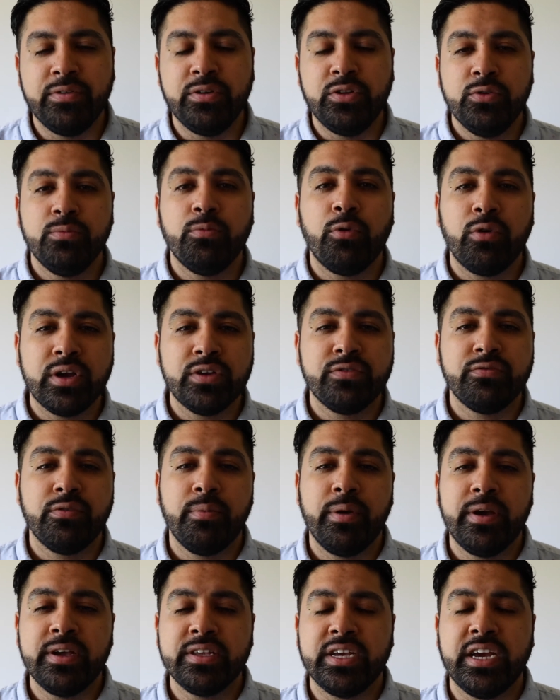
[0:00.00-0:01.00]
you do mortgage
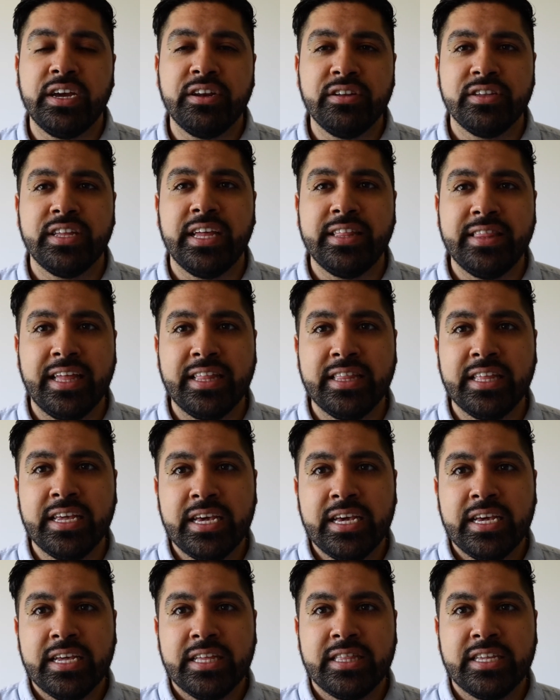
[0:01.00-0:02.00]
forbearance, I understand that
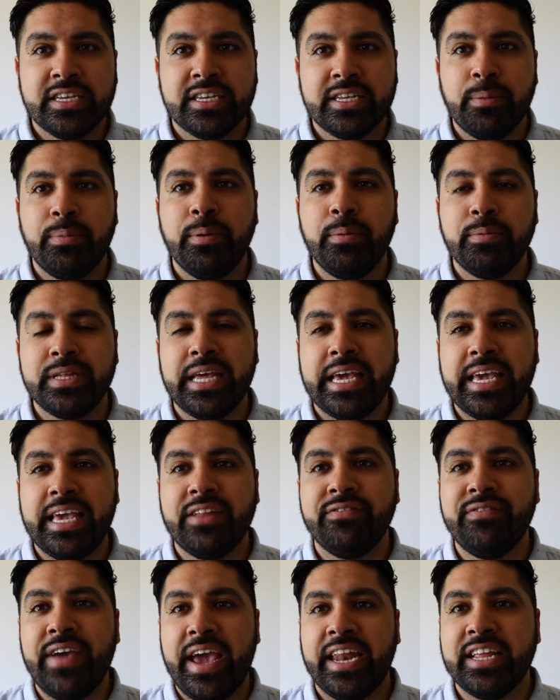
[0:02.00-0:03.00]
there's some people taking
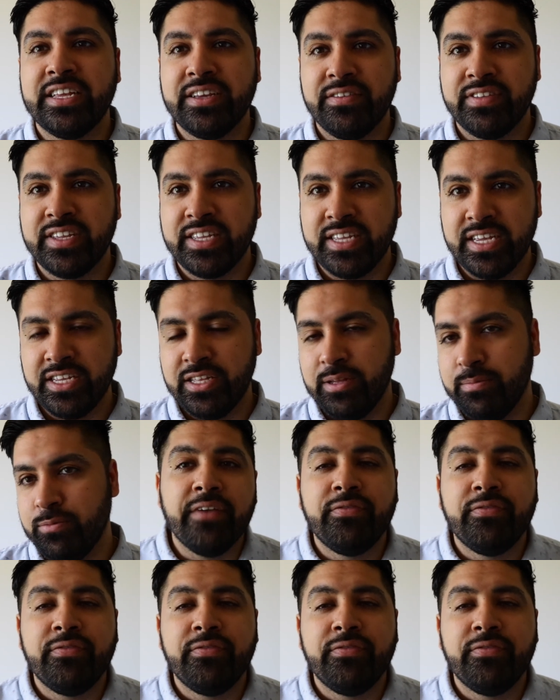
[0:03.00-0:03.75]
advantage of the system.